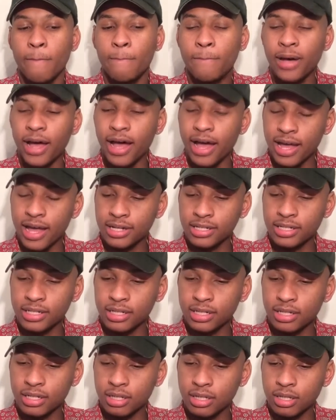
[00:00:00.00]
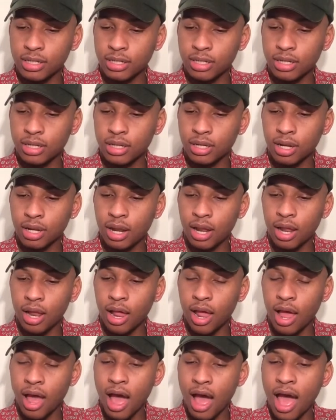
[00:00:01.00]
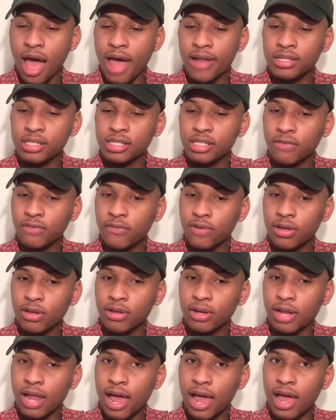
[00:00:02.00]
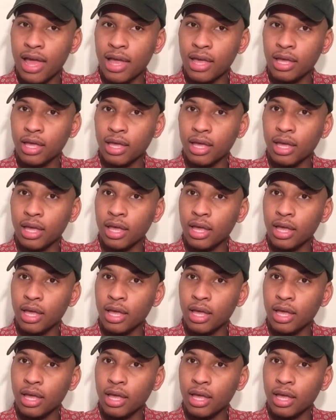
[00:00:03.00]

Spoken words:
But I honestly feel like